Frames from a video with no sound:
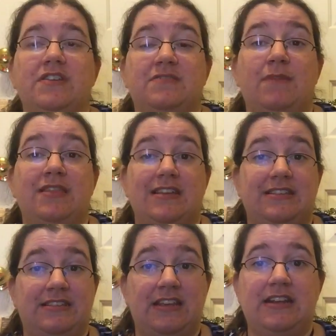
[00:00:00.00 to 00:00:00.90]
this month
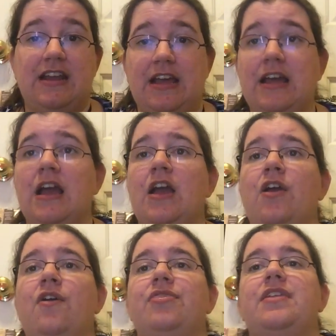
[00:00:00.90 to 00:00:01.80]
is Sydney.
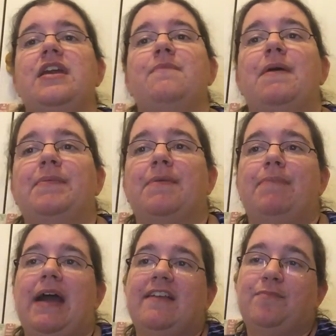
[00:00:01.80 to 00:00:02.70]
The Pumpkin
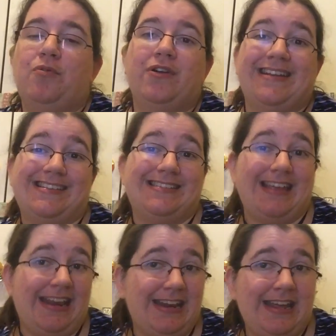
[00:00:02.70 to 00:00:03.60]
Passport is
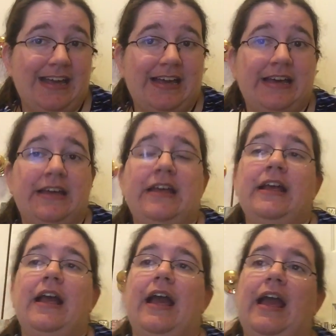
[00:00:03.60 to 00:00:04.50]
India.
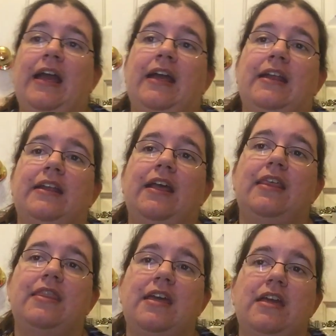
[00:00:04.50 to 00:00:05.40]
And
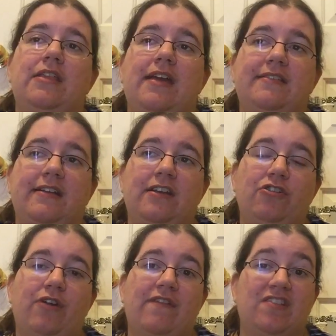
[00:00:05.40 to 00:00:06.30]
the Lakeside
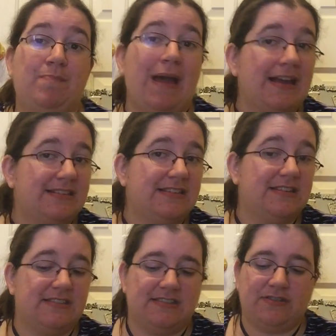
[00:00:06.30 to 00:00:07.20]
Needlecraft is
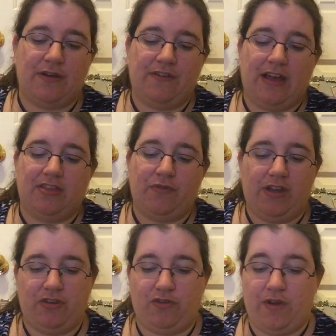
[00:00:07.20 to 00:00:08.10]
Pegasus. So I've got 3
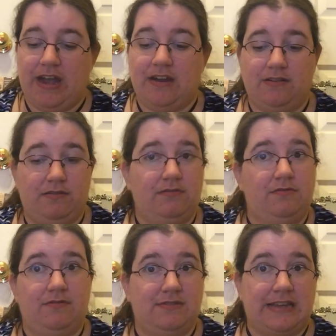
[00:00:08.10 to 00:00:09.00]
other great
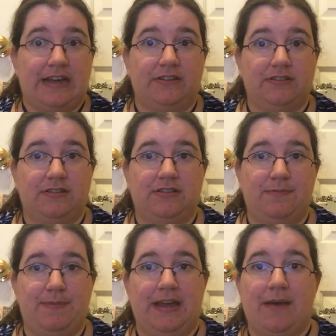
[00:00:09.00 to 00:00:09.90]
sals to
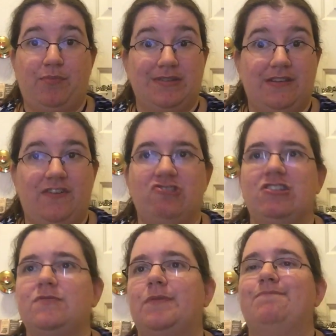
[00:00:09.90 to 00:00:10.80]
pick up once I finish
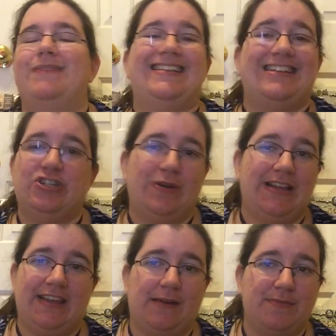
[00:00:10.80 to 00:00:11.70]
this one. But I didn't do
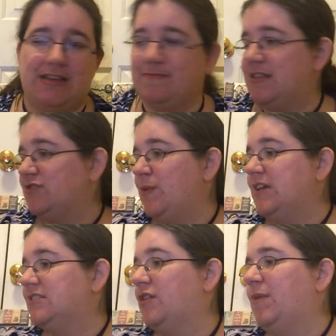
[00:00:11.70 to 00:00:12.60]
anything on them this
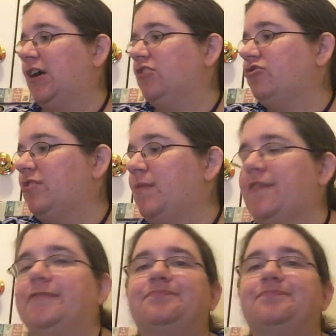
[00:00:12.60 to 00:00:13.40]
week, so I'm not going to show them all.